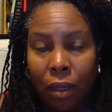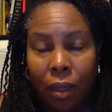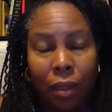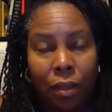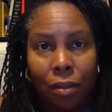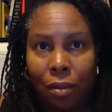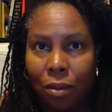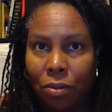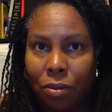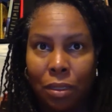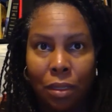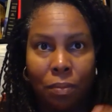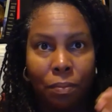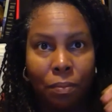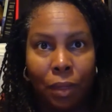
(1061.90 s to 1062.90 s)
And there's
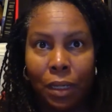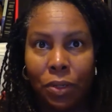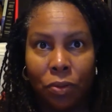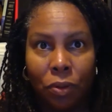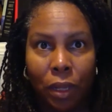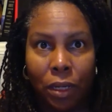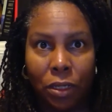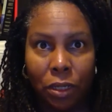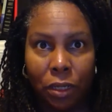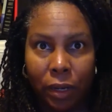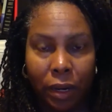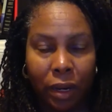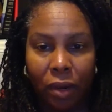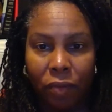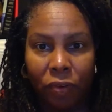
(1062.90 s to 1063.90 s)
a major election
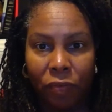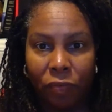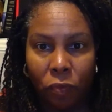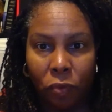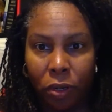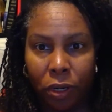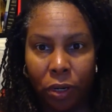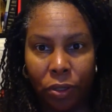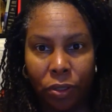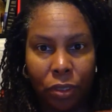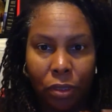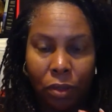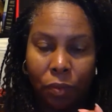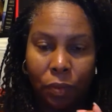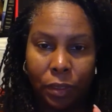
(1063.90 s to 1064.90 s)
every 4
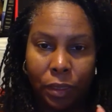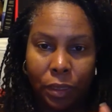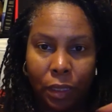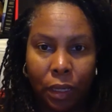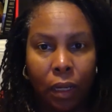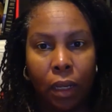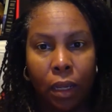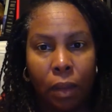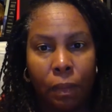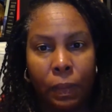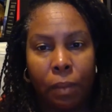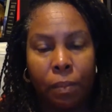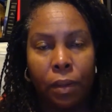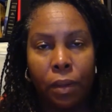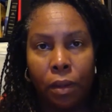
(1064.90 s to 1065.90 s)
years, so it's going to come
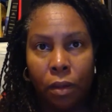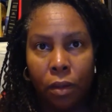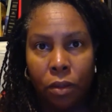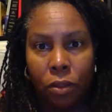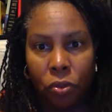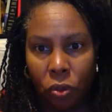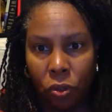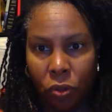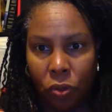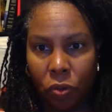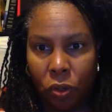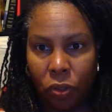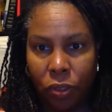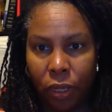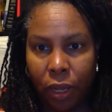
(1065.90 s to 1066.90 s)
up during the
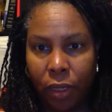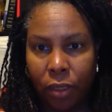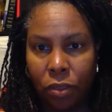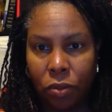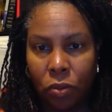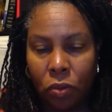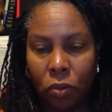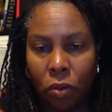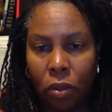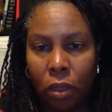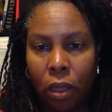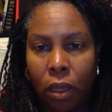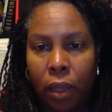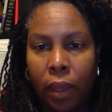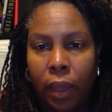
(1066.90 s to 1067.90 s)
course of high school.
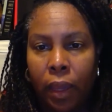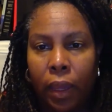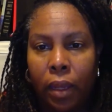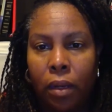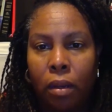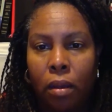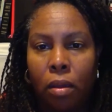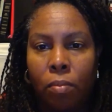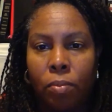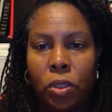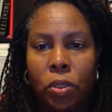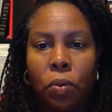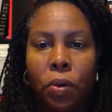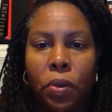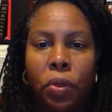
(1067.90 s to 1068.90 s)
And
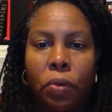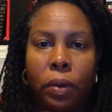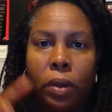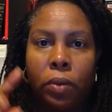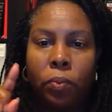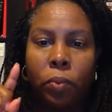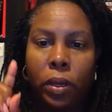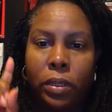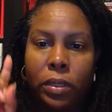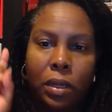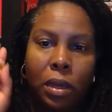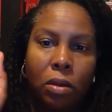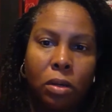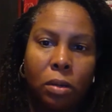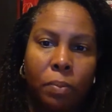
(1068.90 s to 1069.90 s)
12th grade was
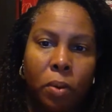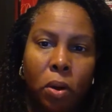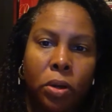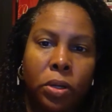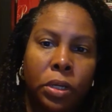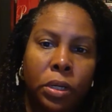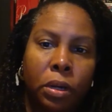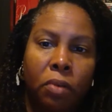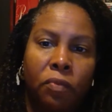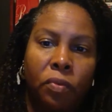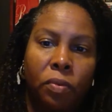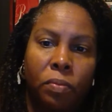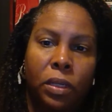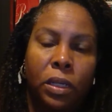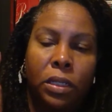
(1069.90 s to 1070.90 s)
our departure year
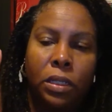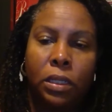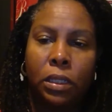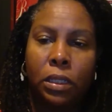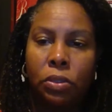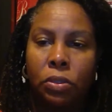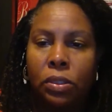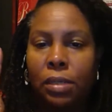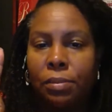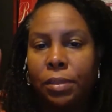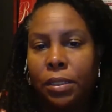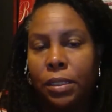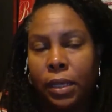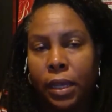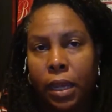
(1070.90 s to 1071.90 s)
from teaching these two
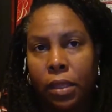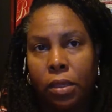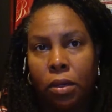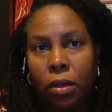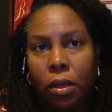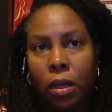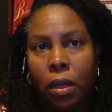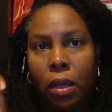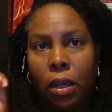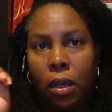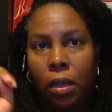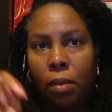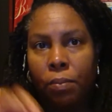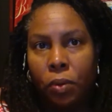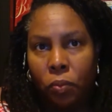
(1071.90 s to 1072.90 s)
subjects together,
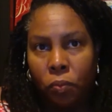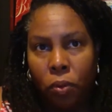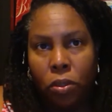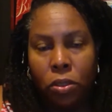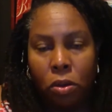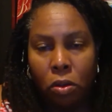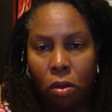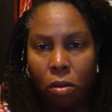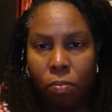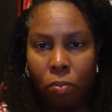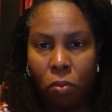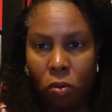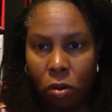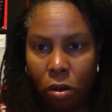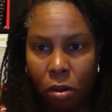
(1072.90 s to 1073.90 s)
but we'll talk
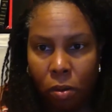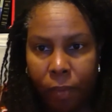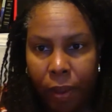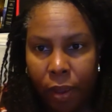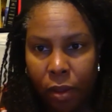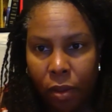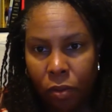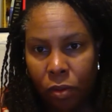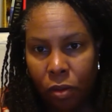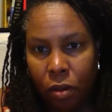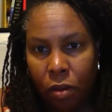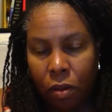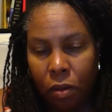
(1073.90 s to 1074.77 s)
more about